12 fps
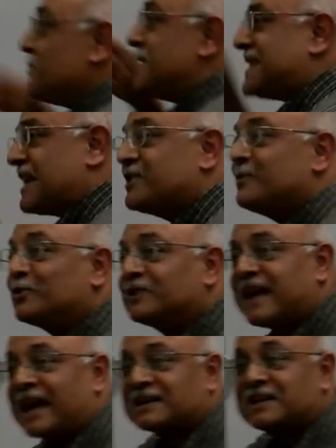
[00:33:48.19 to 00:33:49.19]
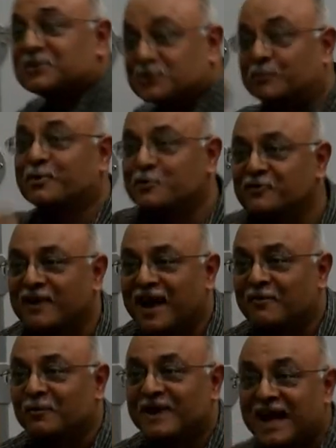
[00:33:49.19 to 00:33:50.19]
misattribute that to the
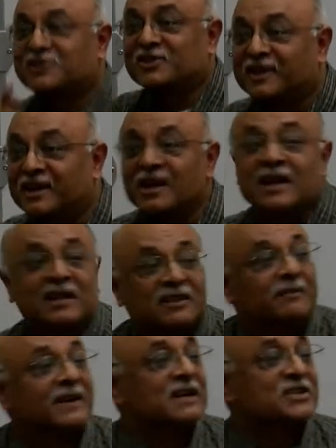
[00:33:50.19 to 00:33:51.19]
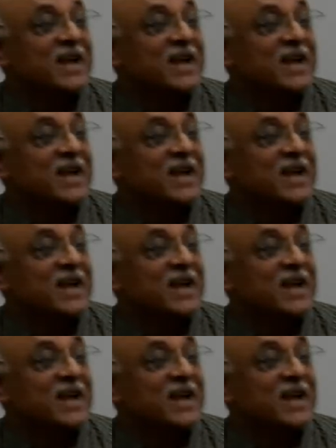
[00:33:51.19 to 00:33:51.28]
program, when actually the village